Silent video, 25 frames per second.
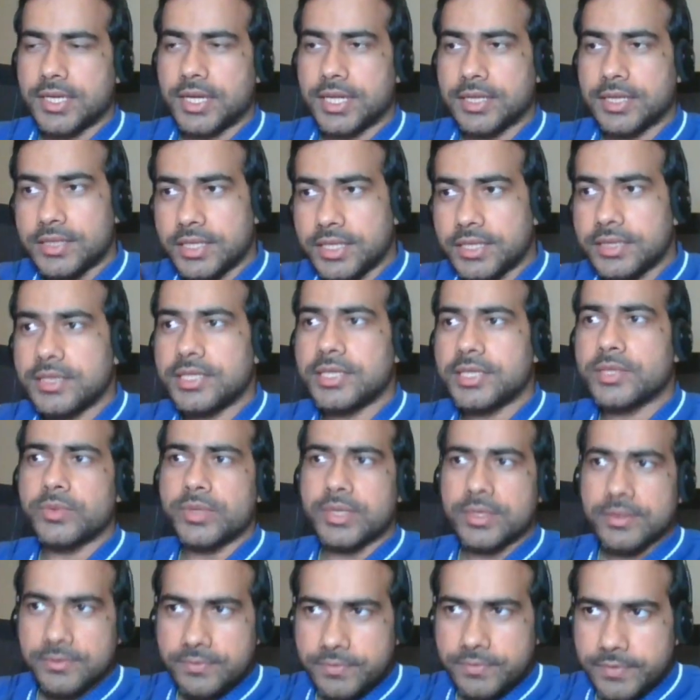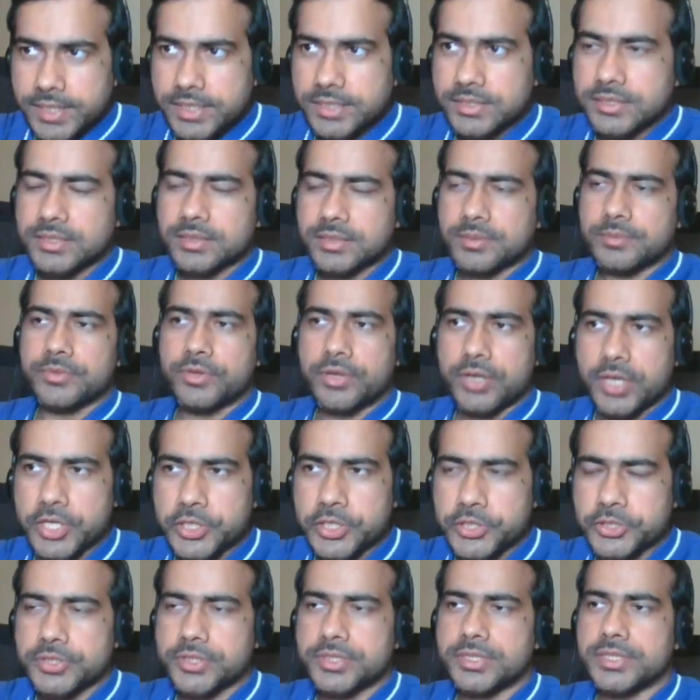and then they will find some
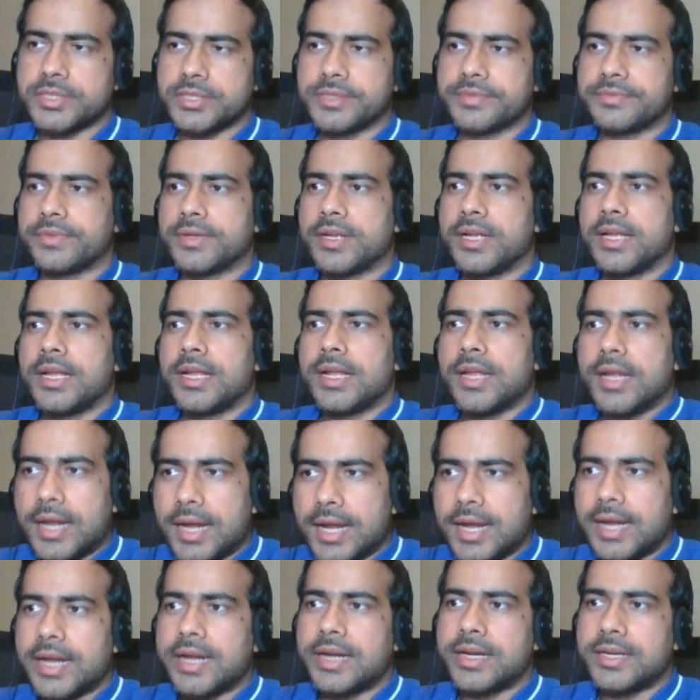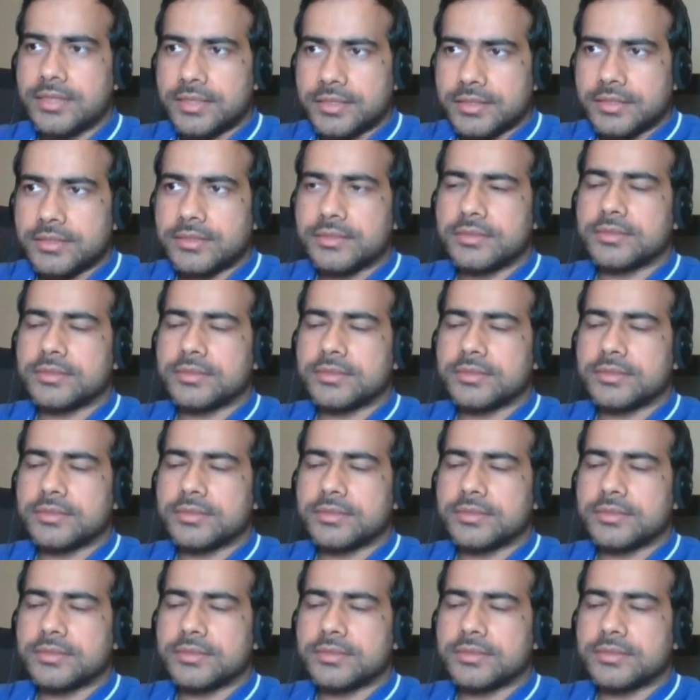relationship and,